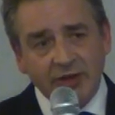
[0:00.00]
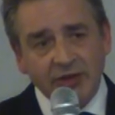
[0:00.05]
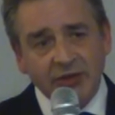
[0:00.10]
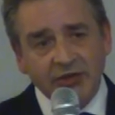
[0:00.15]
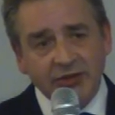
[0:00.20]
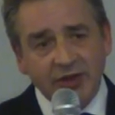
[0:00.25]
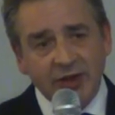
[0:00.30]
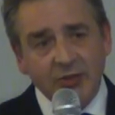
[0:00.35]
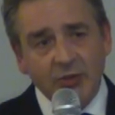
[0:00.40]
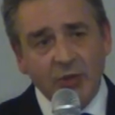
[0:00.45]
in
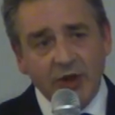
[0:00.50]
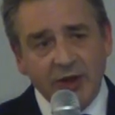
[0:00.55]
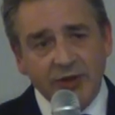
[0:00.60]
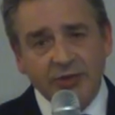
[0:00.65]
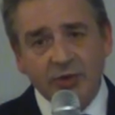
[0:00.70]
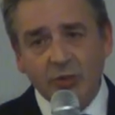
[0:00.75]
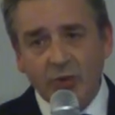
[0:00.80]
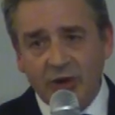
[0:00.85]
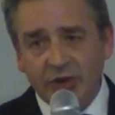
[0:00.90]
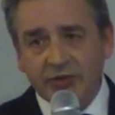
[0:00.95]
the same way
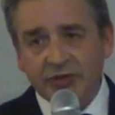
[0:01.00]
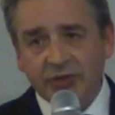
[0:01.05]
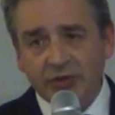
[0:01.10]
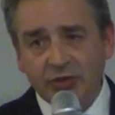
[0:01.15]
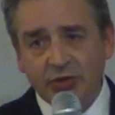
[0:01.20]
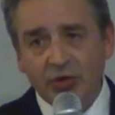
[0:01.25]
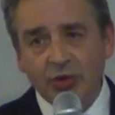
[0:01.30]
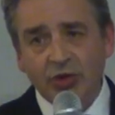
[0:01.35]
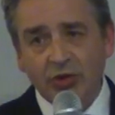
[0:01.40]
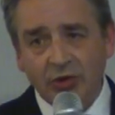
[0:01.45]
that
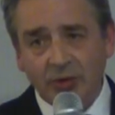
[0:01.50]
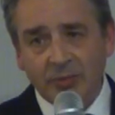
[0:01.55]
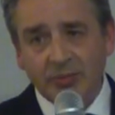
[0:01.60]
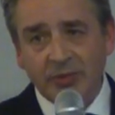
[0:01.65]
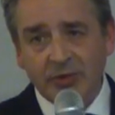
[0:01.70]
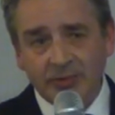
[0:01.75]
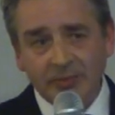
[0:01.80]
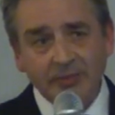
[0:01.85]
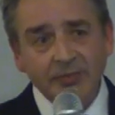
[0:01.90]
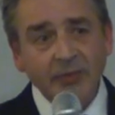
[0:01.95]
Western
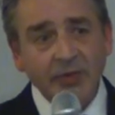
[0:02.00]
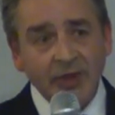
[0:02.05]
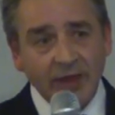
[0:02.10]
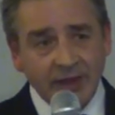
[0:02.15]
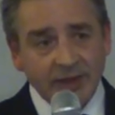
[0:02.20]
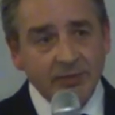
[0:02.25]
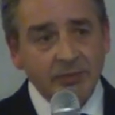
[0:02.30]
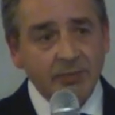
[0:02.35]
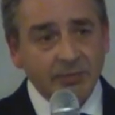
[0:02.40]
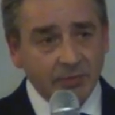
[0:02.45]
Europe
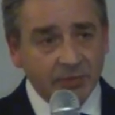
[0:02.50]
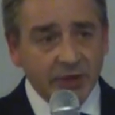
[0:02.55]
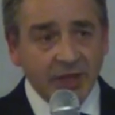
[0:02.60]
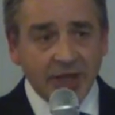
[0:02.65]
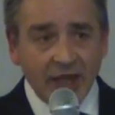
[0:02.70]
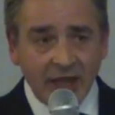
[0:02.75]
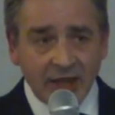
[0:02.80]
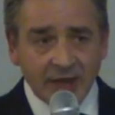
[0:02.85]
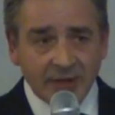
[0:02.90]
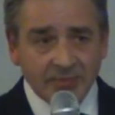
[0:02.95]

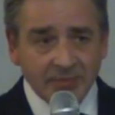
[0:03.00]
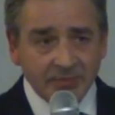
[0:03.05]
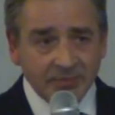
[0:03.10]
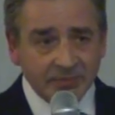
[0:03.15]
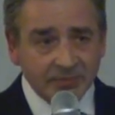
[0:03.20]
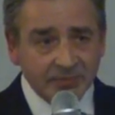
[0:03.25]
became.